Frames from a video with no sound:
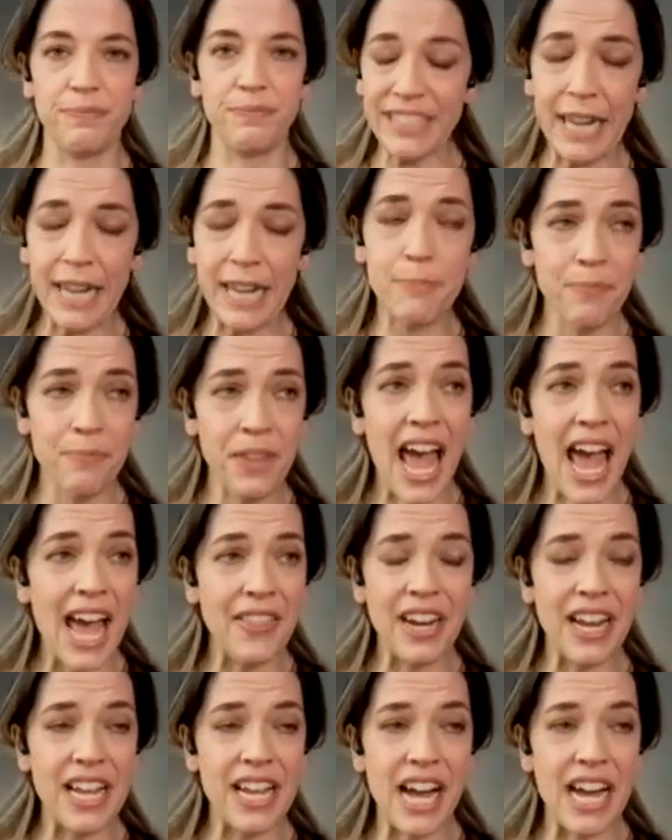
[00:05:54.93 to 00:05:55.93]
Yeah.
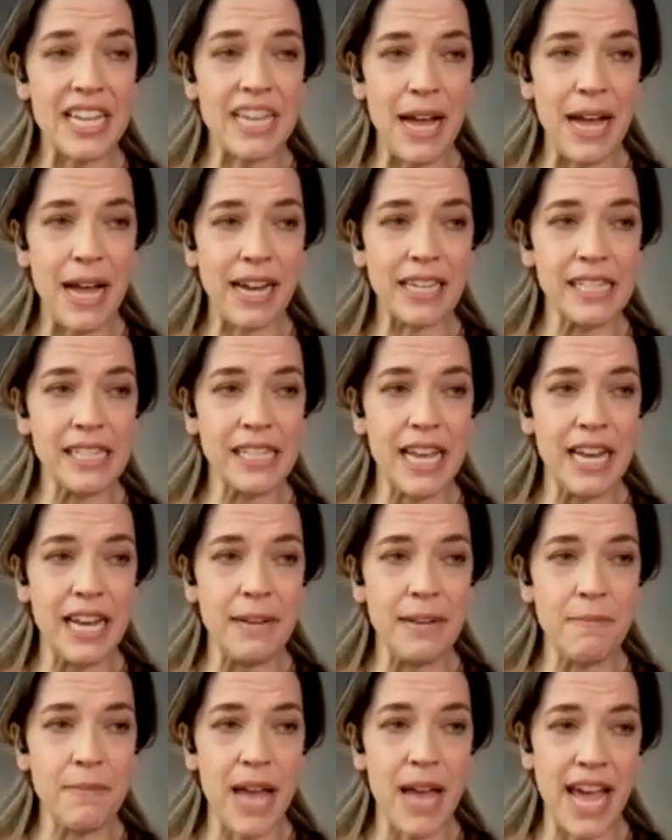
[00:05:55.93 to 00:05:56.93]
And then I stepped back and
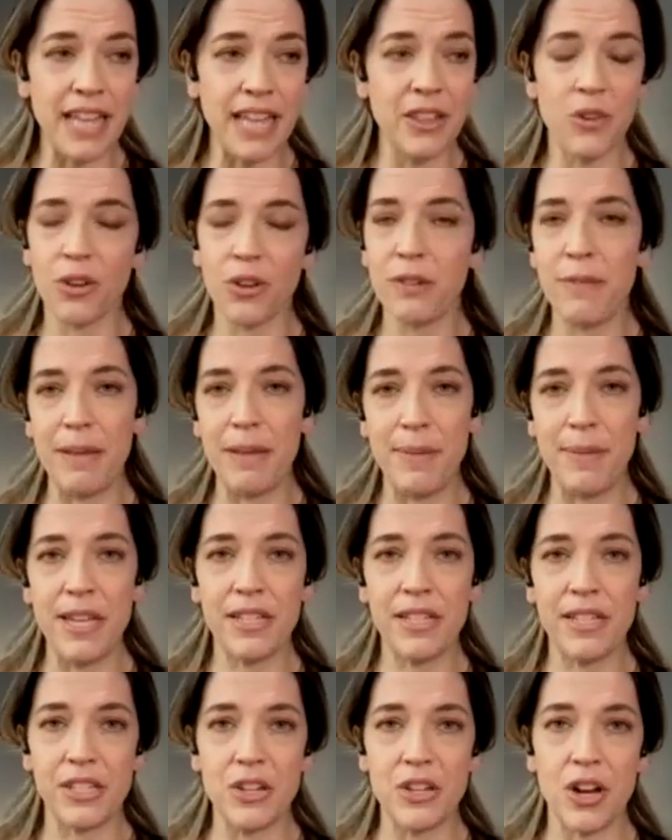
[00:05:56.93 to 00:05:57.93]
said, hey, Lauren, maybe
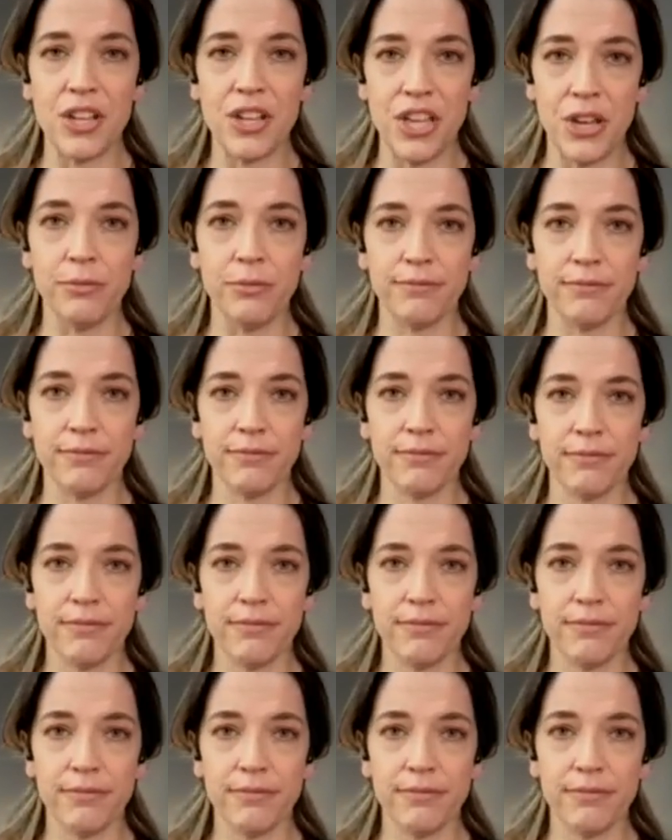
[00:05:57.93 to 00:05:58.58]
it's not you.